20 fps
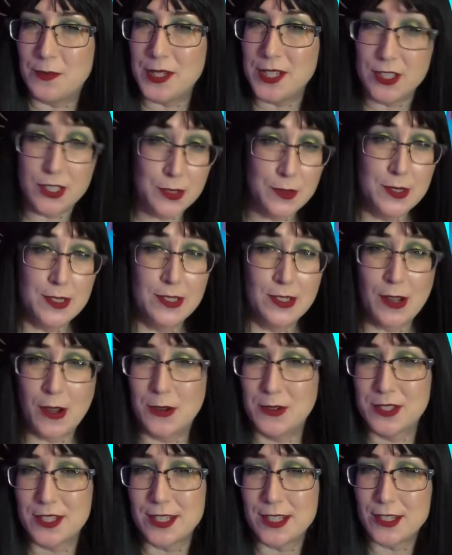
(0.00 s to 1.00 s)
been doing the
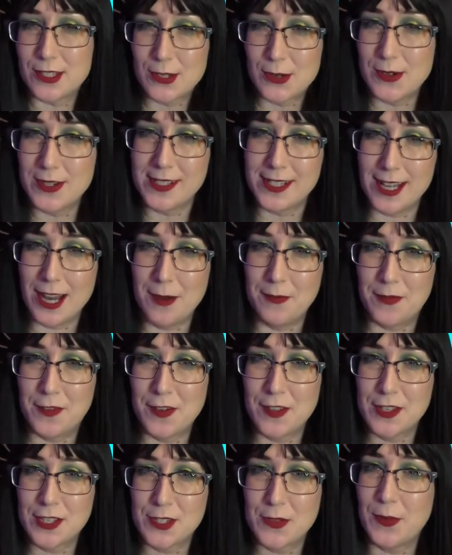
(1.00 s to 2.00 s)
ghostly story time for
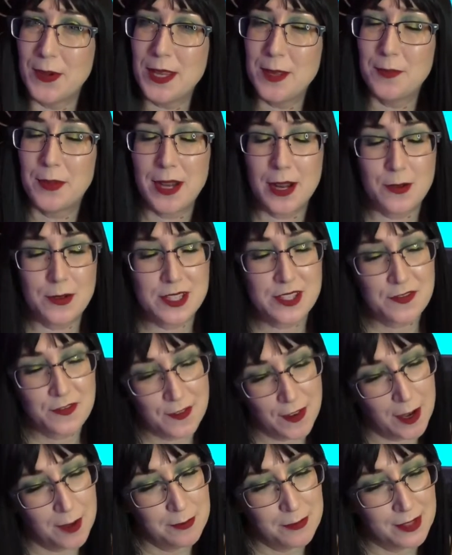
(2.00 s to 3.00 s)
this week, but I was
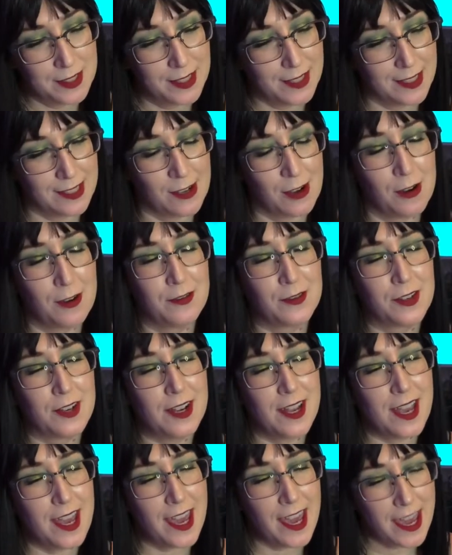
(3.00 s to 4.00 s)
fumbling over
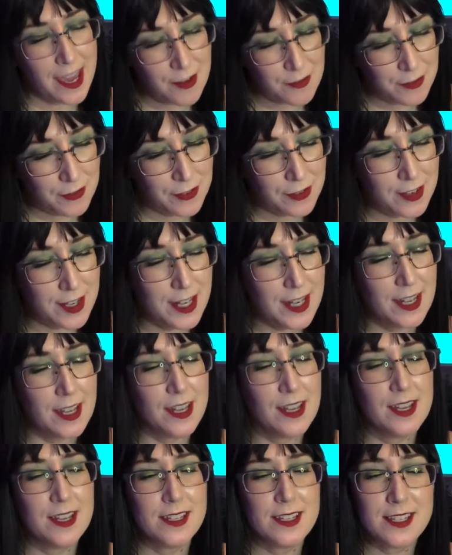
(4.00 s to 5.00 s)
every
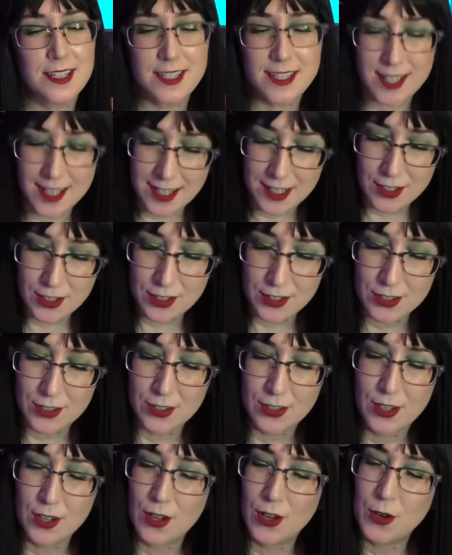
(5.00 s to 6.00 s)

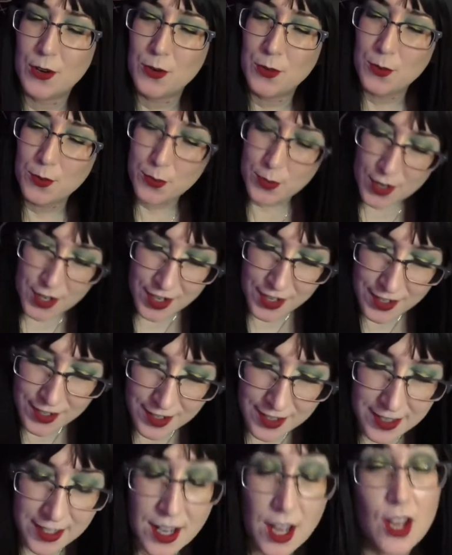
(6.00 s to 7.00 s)
single
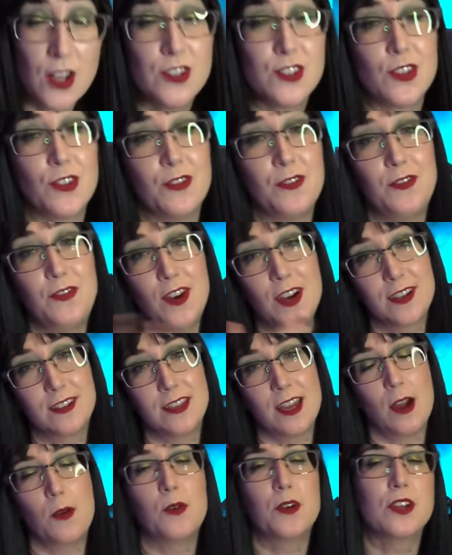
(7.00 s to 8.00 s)
word. So fuck
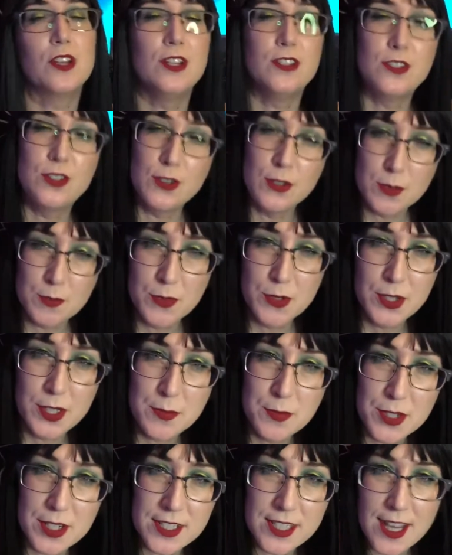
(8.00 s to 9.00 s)
that. We're gonna do the Moody
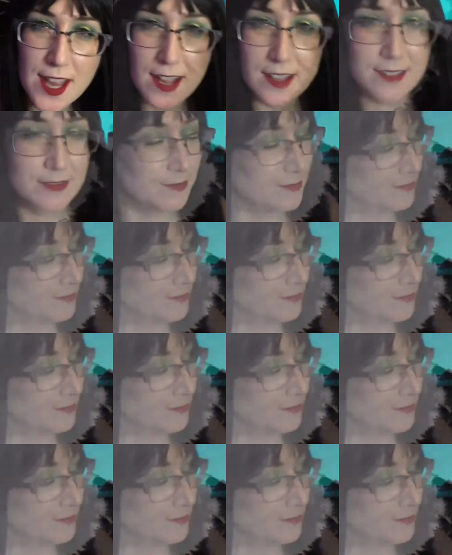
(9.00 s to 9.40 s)
Book Tag.